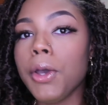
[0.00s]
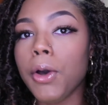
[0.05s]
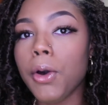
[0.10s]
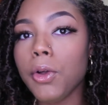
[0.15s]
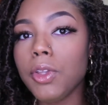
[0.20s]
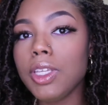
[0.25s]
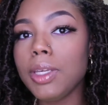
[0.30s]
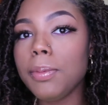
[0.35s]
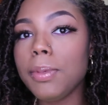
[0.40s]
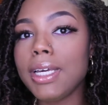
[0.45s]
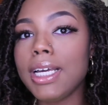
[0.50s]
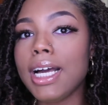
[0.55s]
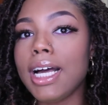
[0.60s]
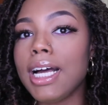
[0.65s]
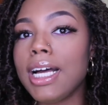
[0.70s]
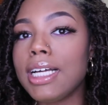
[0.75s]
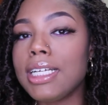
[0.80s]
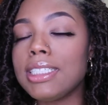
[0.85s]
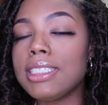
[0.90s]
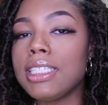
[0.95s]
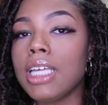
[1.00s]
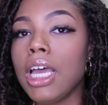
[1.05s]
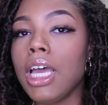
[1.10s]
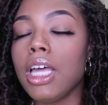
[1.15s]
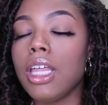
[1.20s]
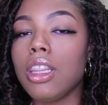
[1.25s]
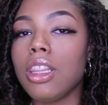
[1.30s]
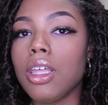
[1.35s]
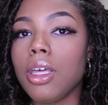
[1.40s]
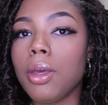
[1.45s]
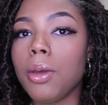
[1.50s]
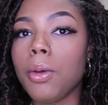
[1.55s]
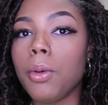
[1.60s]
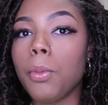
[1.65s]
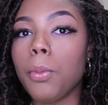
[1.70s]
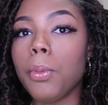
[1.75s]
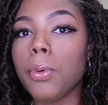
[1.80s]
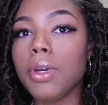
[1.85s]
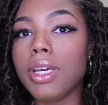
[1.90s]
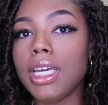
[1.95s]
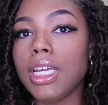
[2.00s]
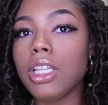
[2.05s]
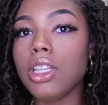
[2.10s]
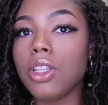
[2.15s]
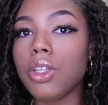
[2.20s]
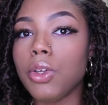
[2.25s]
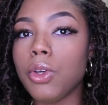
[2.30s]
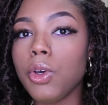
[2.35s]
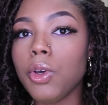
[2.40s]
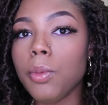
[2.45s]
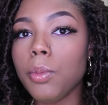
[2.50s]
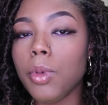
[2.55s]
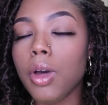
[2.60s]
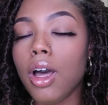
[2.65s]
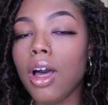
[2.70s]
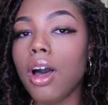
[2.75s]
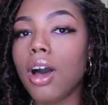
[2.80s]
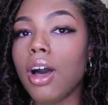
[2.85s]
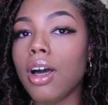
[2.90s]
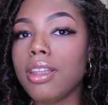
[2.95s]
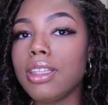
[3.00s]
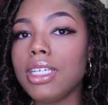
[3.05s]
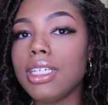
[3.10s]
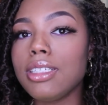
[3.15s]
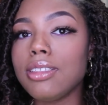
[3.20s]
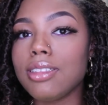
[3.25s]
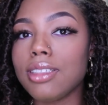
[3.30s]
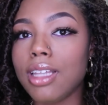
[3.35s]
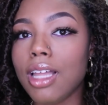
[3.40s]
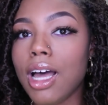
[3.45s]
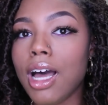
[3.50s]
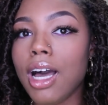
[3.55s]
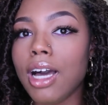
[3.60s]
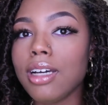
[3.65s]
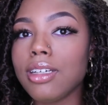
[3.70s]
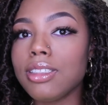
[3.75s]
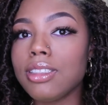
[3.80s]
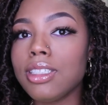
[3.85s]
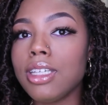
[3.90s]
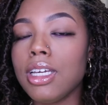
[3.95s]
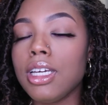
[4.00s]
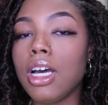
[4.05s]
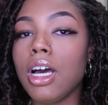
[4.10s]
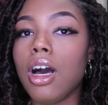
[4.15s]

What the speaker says: only because the pre-loop on these locks,